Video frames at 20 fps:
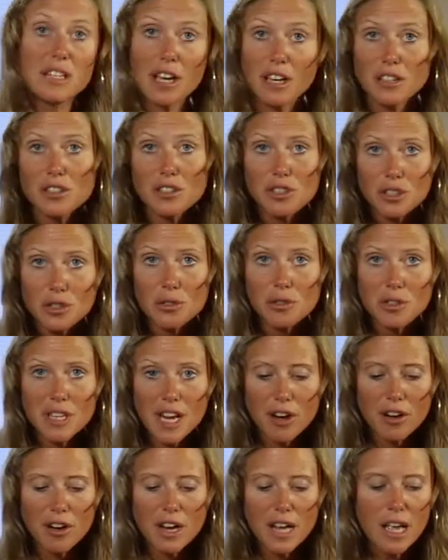does do
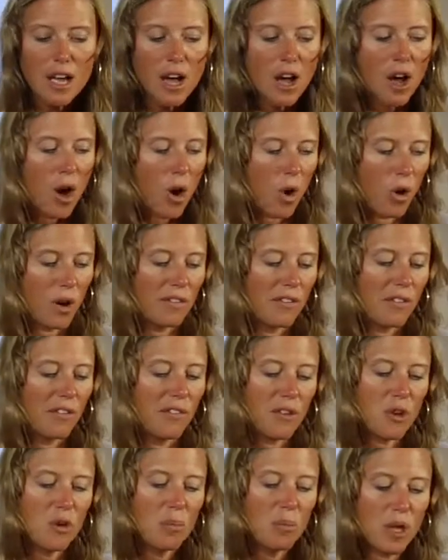dairy, or if a
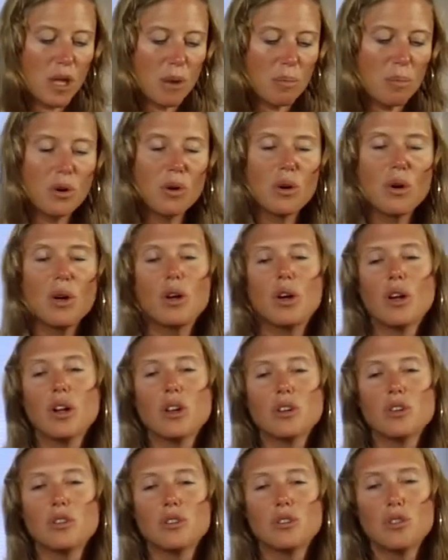few people
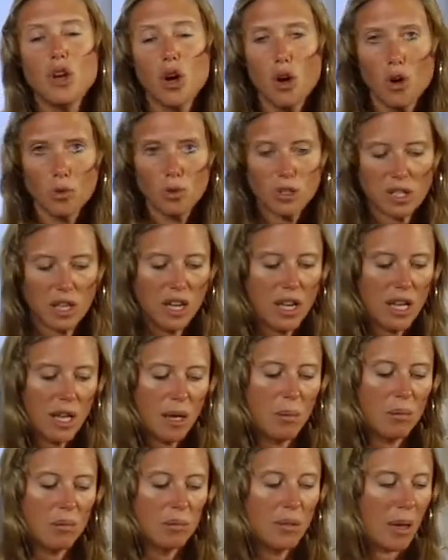don't,
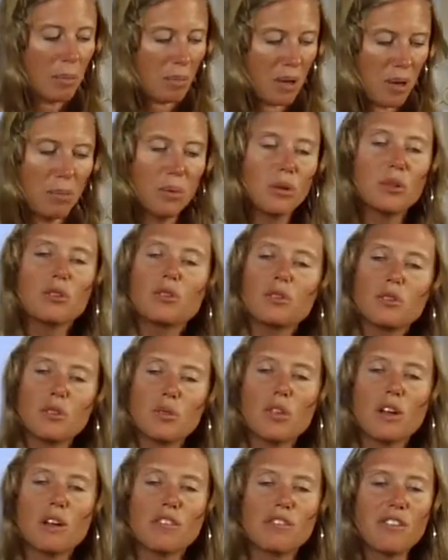let people
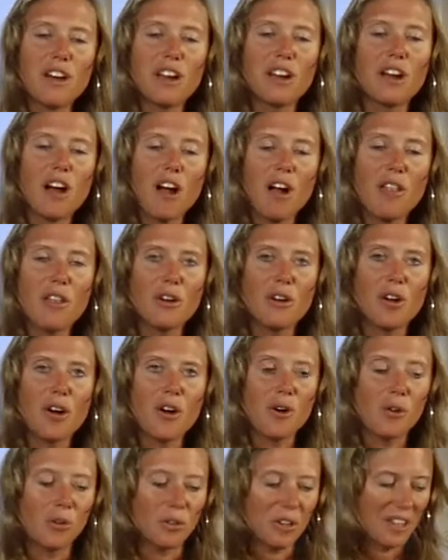do their feta on their
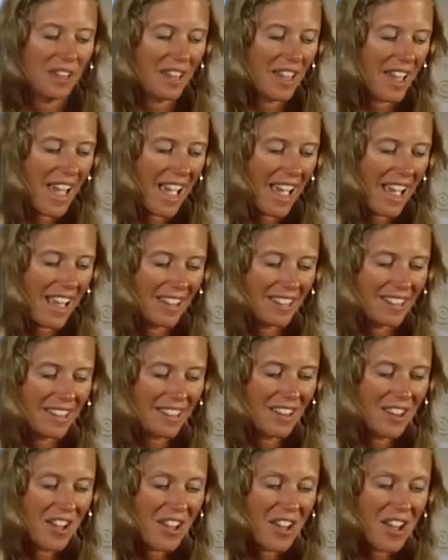own. And
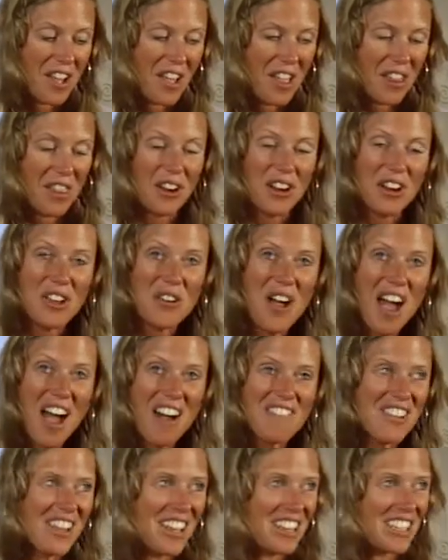there you
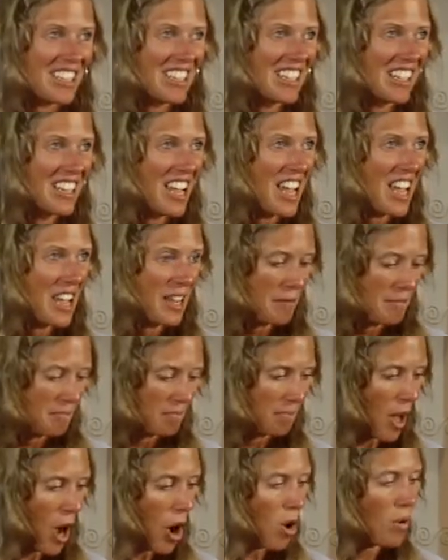have it.
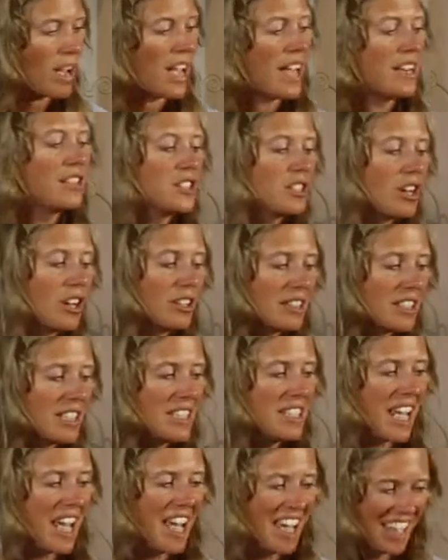Oh, and salt to
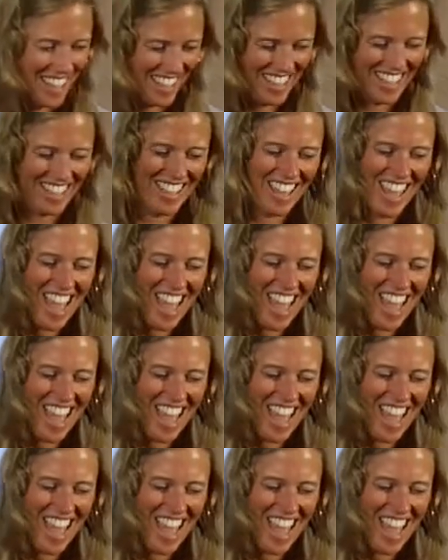taste.